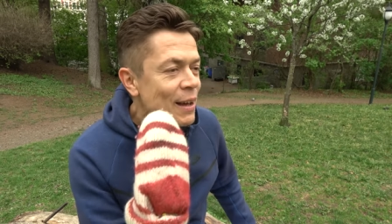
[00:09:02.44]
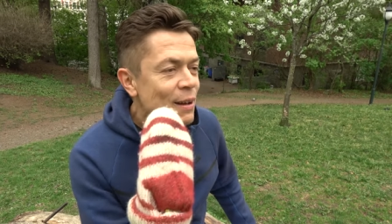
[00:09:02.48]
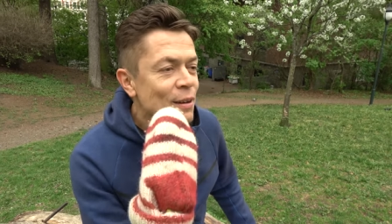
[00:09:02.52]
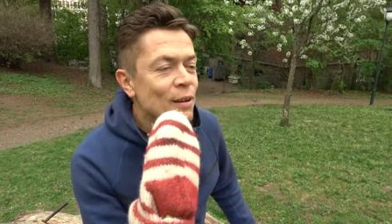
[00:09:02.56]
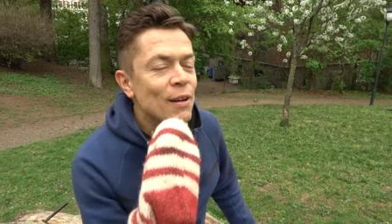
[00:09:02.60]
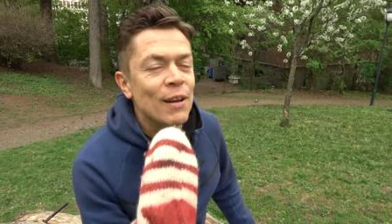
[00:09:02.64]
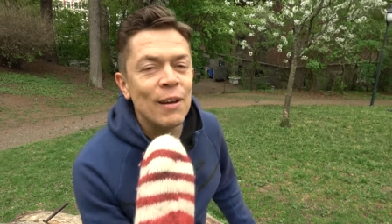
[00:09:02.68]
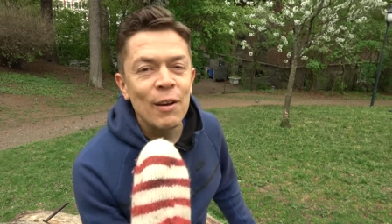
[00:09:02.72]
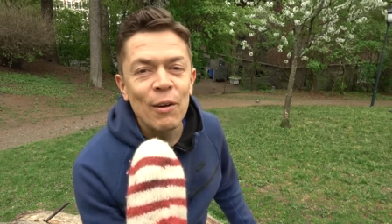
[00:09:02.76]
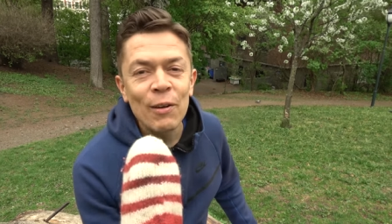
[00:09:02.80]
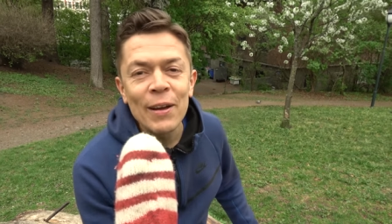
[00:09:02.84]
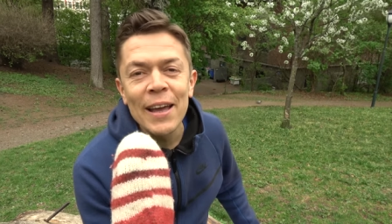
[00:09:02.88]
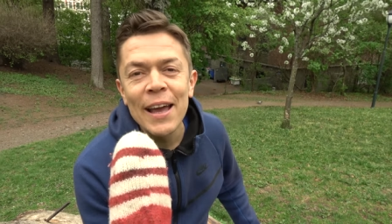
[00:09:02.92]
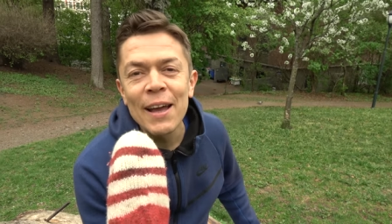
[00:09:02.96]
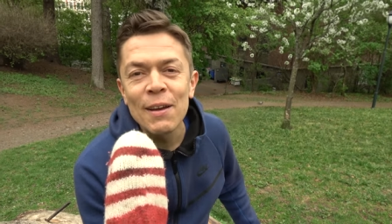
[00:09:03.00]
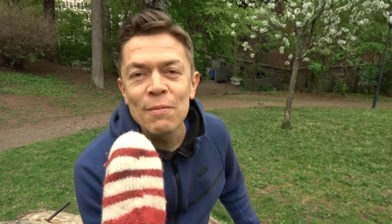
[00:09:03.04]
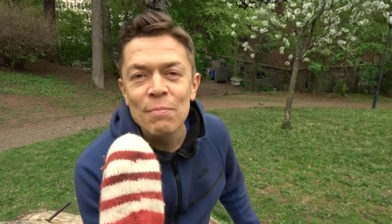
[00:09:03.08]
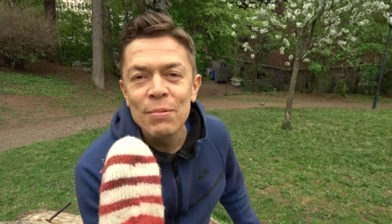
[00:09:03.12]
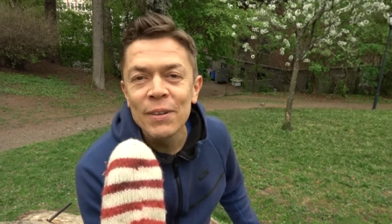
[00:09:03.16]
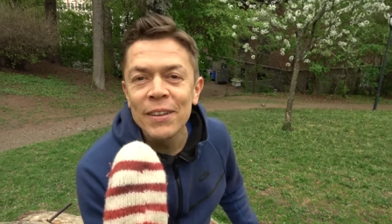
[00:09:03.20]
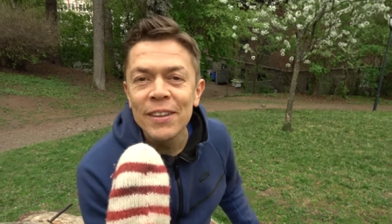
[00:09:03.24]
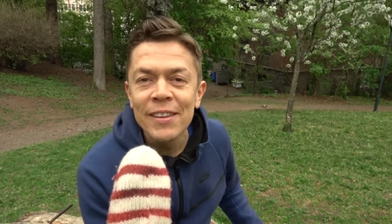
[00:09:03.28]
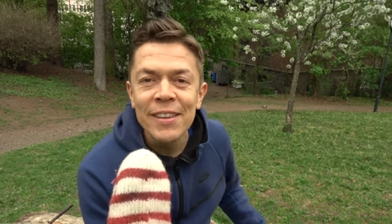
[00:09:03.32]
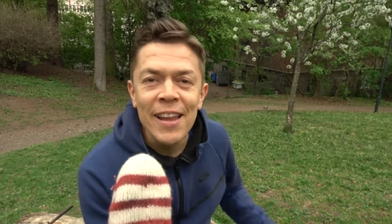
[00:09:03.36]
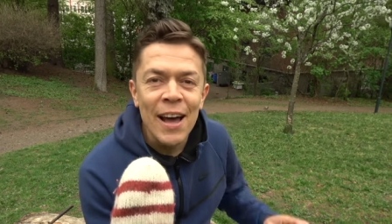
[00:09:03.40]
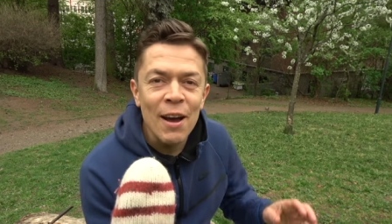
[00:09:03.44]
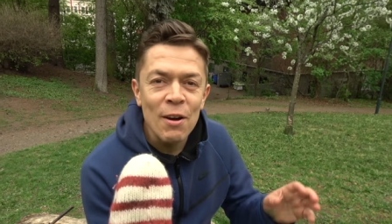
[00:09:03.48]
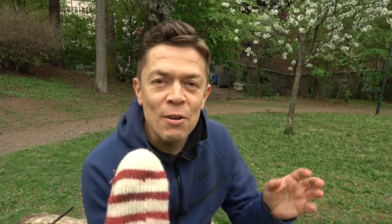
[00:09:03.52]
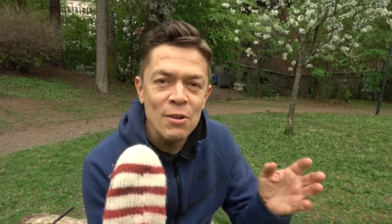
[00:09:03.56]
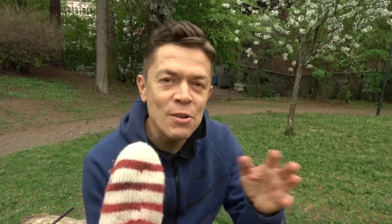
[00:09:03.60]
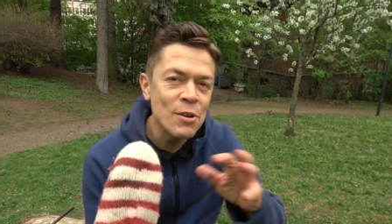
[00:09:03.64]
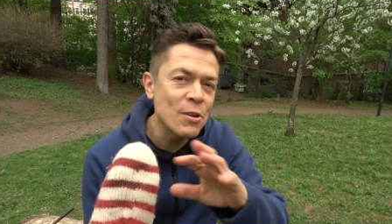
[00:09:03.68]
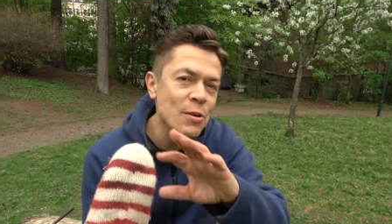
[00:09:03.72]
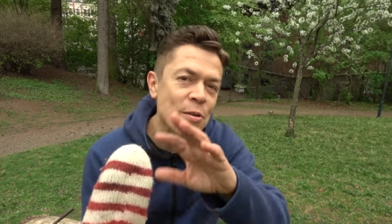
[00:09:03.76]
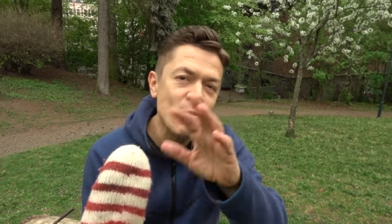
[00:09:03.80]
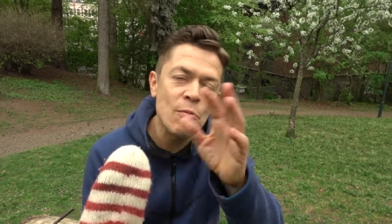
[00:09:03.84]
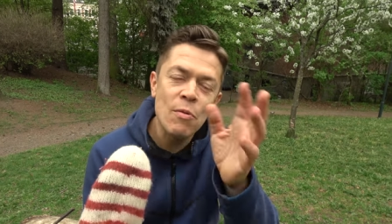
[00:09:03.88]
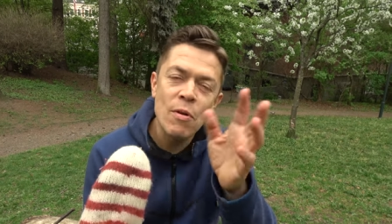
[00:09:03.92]
Uh, okay, but now
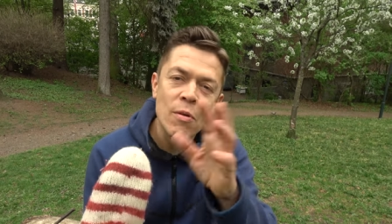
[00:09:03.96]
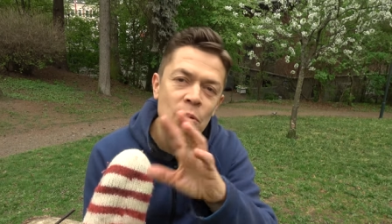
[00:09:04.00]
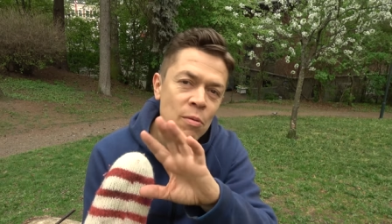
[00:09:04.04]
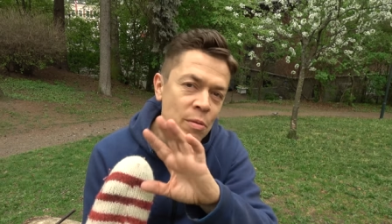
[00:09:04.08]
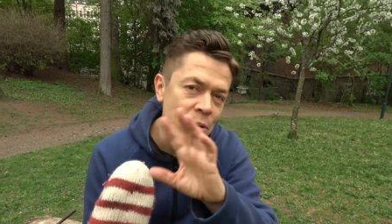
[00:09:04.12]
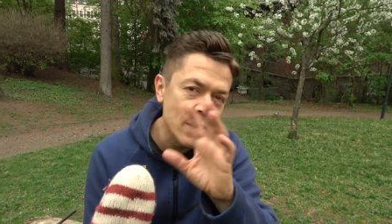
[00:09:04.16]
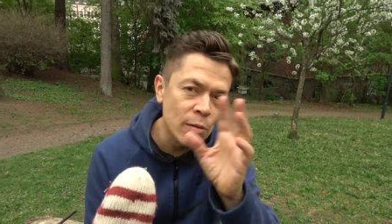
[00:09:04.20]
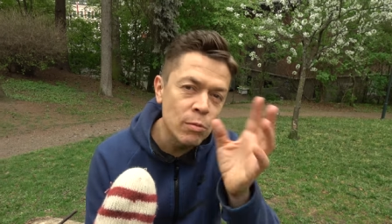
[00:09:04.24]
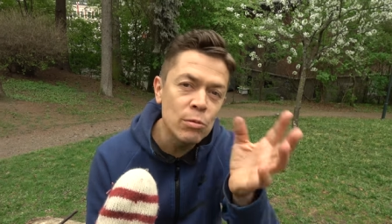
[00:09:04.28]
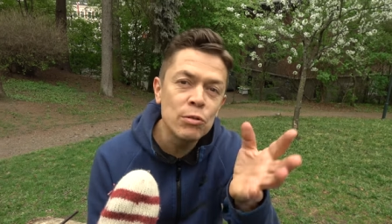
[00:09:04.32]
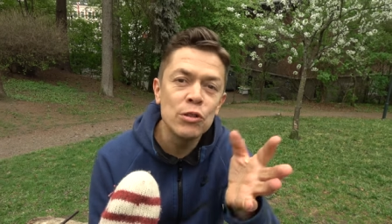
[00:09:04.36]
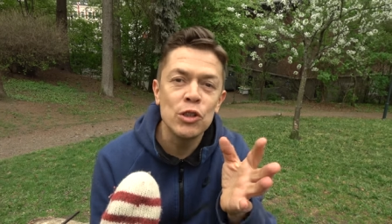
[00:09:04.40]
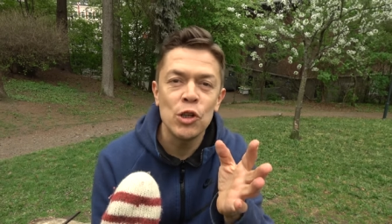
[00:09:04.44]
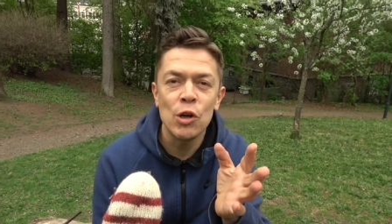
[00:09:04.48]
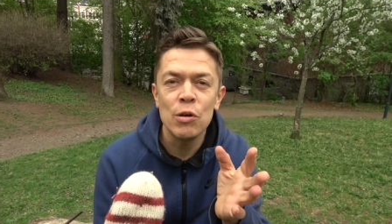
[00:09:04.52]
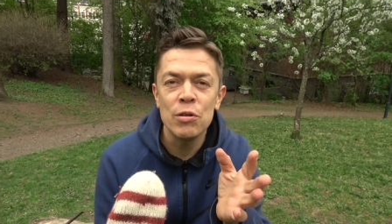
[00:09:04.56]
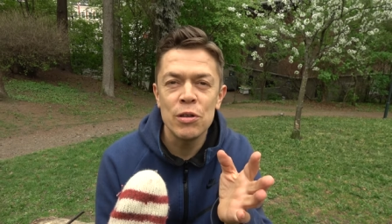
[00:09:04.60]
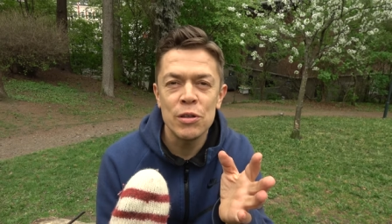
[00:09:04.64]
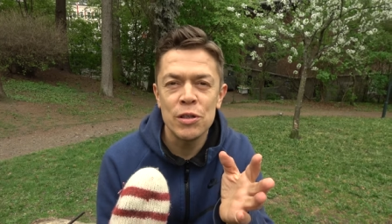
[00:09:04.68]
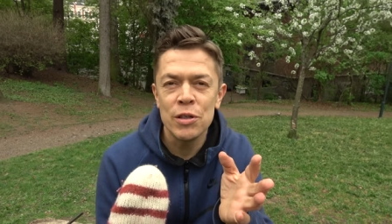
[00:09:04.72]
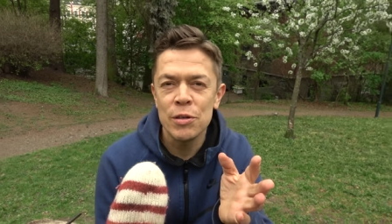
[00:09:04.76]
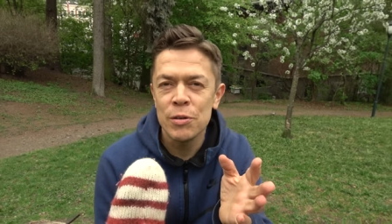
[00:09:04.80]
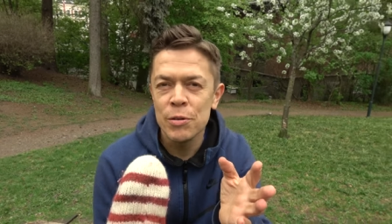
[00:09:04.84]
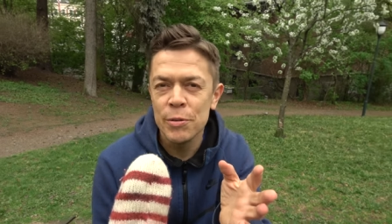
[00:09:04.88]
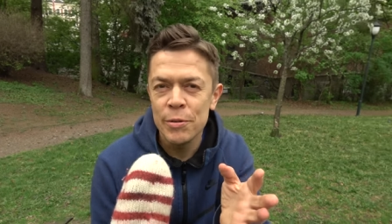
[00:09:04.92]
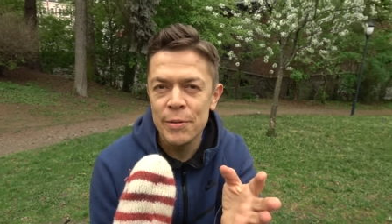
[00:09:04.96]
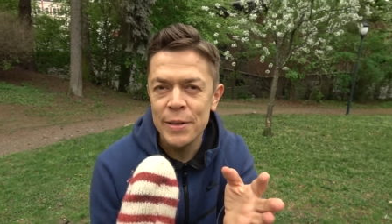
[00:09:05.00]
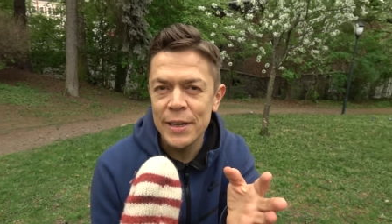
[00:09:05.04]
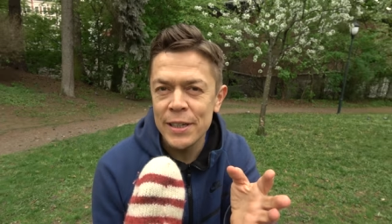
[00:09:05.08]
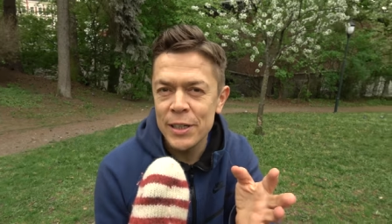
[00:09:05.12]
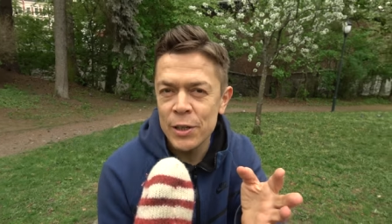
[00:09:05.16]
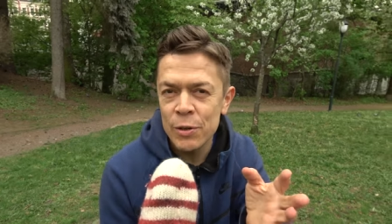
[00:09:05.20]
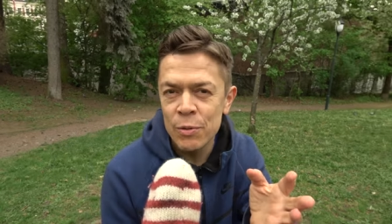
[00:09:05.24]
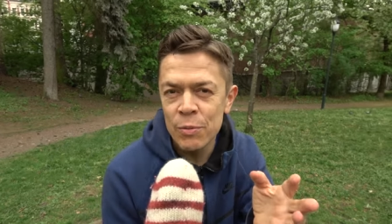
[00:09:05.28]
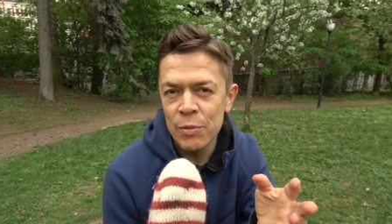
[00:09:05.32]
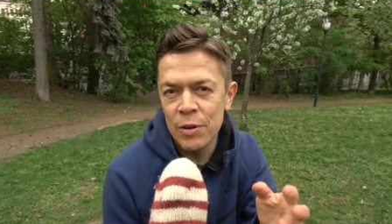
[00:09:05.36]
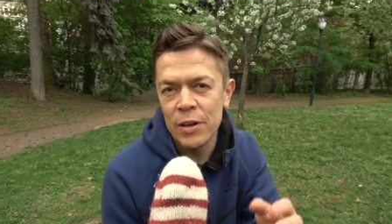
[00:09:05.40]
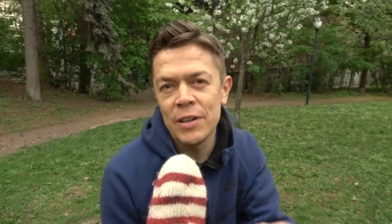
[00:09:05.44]
you, we will show you some
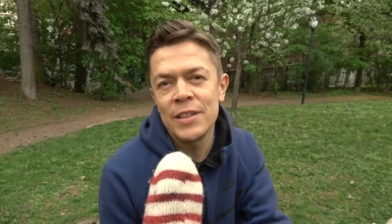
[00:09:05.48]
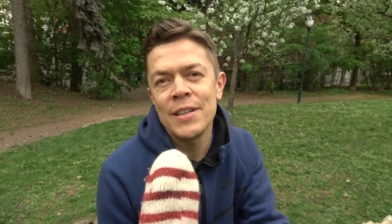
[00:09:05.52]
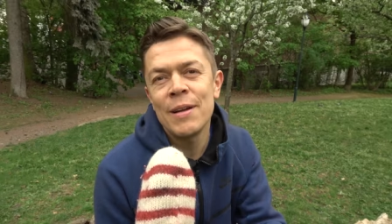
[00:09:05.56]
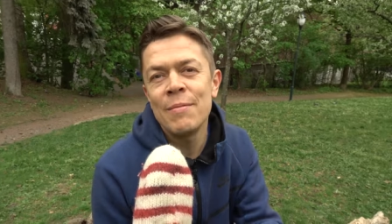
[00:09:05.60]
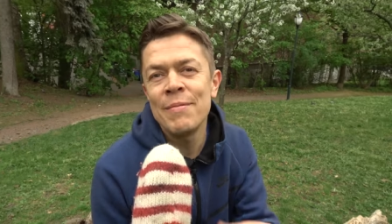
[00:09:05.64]
Norwegian words.